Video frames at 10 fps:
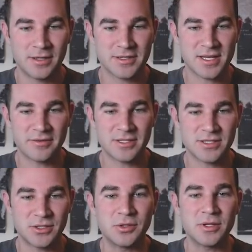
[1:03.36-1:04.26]
Let's dive
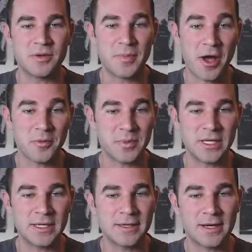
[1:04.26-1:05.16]
into the About
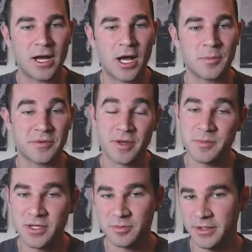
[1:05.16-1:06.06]
Me. If I'm
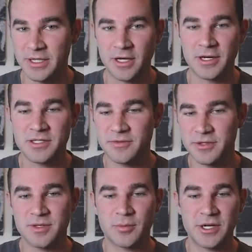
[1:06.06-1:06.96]
being completely honest,
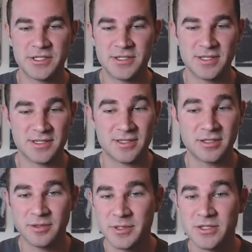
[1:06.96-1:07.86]
first impressions, this is a
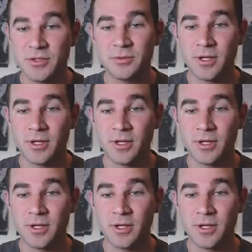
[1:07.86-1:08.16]
little bit too